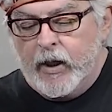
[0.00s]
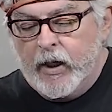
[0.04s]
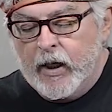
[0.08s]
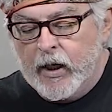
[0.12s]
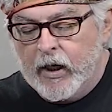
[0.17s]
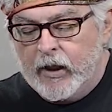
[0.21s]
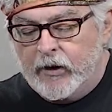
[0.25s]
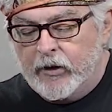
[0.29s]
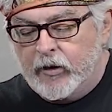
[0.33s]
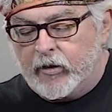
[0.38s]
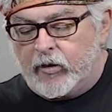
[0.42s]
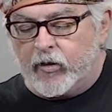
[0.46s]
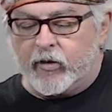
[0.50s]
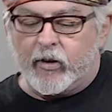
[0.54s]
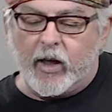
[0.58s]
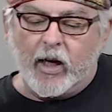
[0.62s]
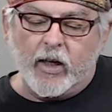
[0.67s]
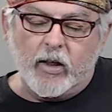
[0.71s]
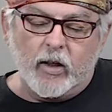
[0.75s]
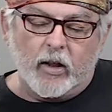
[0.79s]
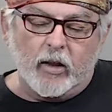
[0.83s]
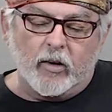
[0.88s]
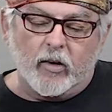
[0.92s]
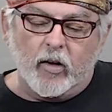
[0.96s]
And this is how
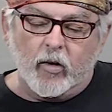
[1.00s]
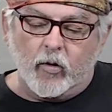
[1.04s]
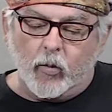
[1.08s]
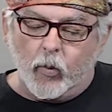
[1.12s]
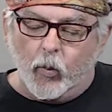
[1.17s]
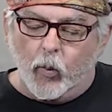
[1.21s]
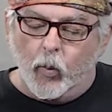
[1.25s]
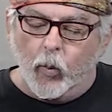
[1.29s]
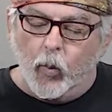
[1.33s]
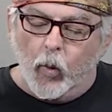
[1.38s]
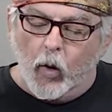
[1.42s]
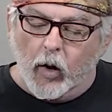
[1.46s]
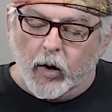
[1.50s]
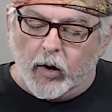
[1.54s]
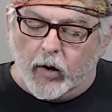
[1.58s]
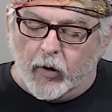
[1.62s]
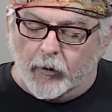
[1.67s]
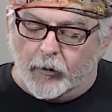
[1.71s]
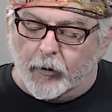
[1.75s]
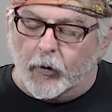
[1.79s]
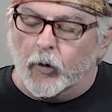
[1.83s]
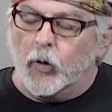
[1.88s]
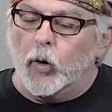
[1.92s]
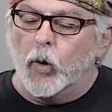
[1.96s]
you get these
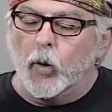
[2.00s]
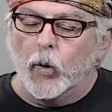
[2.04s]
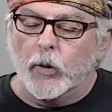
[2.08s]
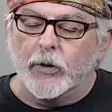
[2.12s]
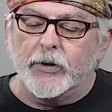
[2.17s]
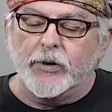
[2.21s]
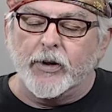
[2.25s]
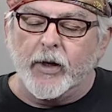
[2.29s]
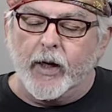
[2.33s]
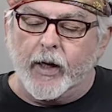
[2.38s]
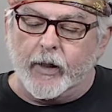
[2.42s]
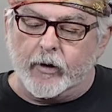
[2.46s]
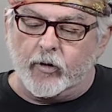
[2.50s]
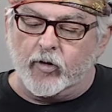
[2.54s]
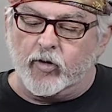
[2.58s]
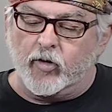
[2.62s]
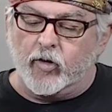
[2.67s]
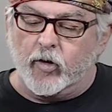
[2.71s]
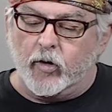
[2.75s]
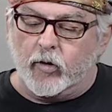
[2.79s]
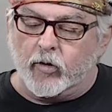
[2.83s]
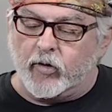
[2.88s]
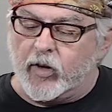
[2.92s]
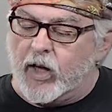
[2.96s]
wonderful old
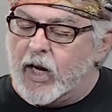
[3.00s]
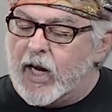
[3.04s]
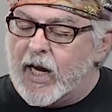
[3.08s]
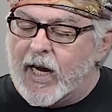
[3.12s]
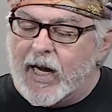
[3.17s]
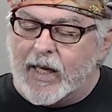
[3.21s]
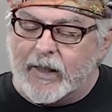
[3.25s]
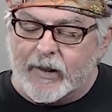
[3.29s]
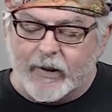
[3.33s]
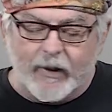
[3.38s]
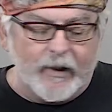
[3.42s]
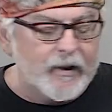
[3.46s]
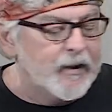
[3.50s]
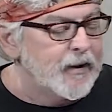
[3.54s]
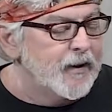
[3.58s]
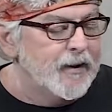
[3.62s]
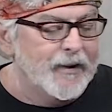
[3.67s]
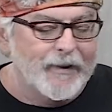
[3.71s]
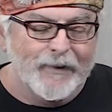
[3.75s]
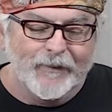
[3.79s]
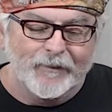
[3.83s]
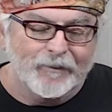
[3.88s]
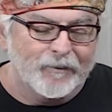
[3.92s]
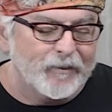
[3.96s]
textures. I
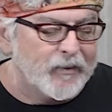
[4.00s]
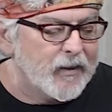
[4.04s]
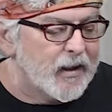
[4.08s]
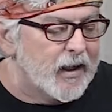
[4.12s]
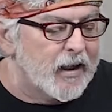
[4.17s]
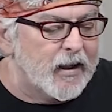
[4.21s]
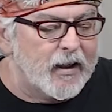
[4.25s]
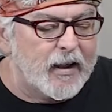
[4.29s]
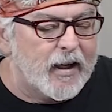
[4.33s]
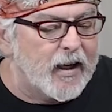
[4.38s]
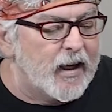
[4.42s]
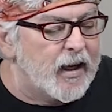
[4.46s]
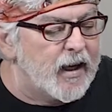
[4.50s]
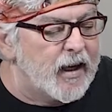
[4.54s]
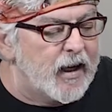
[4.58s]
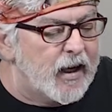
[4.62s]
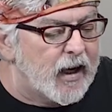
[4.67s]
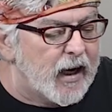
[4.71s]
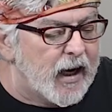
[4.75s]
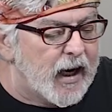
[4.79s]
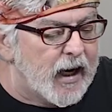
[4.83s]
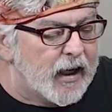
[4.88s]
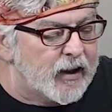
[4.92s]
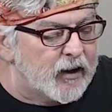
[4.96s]

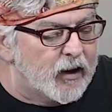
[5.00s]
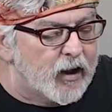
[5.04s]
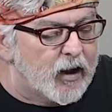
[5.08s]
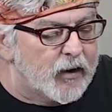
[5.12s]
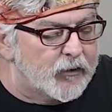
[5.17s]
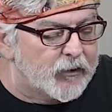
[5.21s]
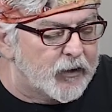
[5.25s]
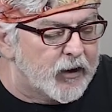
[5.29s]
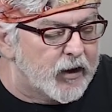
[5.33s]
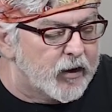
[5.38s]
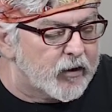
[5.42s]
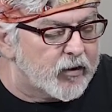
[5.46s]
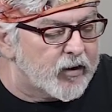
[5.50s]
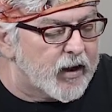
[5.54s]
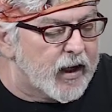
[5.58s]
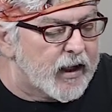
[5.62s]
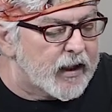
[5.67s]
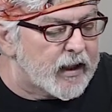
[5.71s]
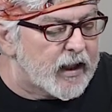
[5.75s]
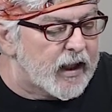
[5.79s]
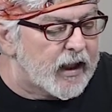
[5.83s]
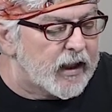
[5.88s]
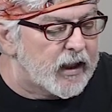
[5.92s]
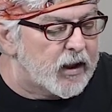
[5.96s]
love this. I
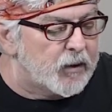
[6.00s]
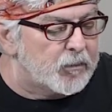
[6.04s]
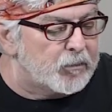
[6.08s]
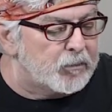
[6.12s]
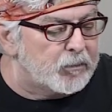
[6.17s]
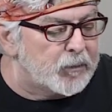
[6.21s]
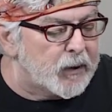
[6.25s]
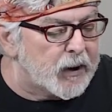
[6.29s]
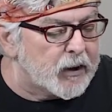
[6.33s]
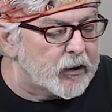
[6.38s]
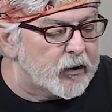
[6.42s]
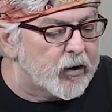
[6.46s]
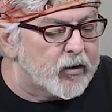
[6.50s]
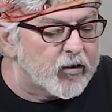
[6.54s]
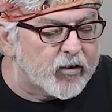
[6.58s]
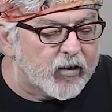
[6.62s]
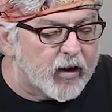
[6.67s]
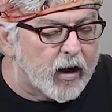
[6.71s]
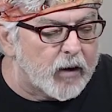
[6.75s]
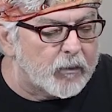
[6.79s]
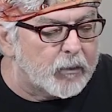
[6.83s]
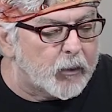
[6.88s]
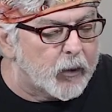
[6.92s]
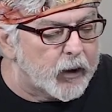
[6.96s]
kind of picked this
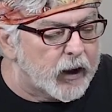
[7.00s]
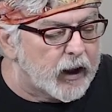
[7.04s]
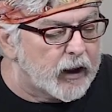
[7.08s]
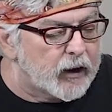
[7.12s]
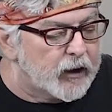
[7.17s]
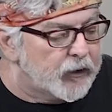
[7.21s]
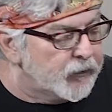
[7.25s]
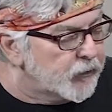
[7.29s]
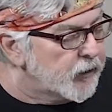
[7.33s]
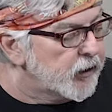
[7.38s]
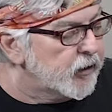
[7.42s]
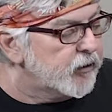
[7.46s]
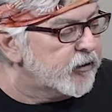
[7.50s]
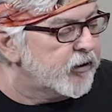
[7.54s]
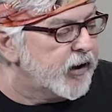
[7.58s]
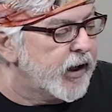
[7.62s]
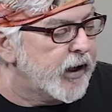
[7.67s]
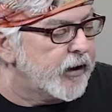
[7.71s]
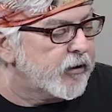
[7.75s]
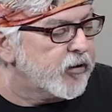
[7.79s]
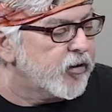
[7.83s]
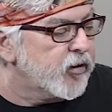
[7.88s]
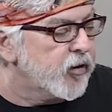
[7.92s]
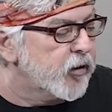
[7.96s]
up when I lived in
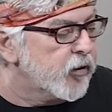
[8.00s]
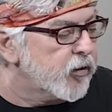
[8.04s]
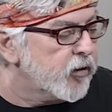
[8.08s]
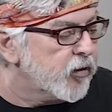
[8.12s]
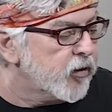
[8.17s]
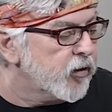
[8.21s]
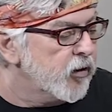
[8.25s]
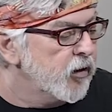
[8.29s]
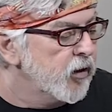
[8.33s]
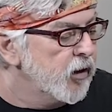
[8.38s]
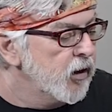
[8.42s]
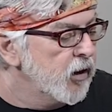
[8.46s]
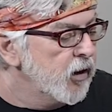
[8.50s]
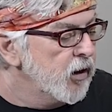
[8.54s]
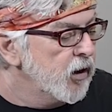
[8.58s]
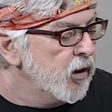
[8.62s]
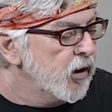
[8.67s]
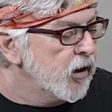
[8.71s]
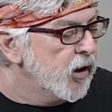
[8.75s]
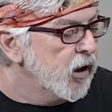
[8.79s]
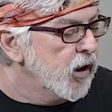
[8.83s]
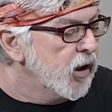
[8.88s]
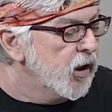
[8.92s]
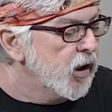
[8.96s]
Texas.
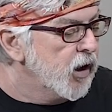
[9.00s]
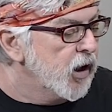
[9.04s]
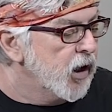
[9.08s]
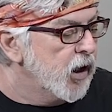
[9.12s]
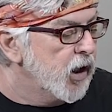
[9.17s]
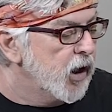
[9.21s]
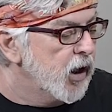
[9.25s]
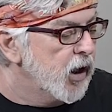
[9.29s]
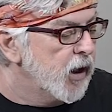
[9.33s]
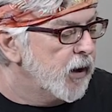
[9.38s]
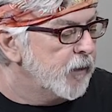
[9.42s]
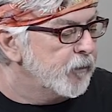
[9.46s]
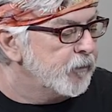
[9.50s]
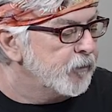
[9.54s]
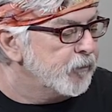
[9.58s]
I